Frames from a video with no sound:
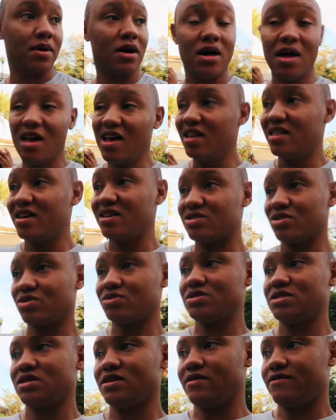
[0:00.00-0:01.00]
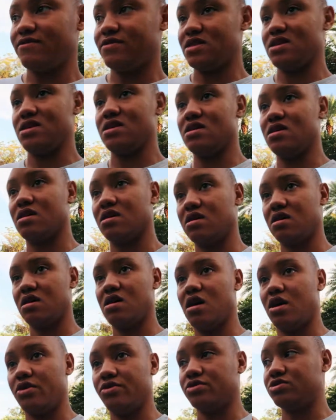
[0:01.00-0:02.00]
But let's go see if the
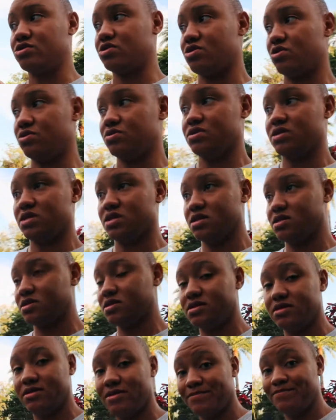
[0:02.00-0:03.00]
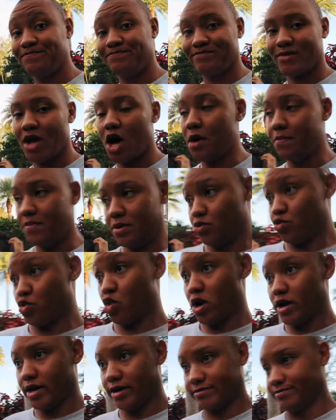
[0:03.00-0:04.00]
other jacuzzi is up and
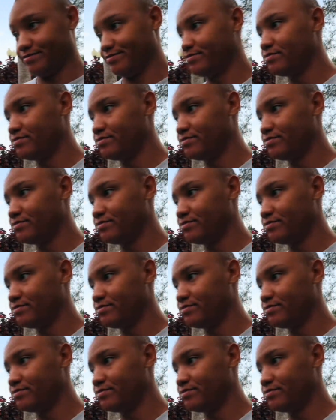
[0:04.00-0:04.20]
running.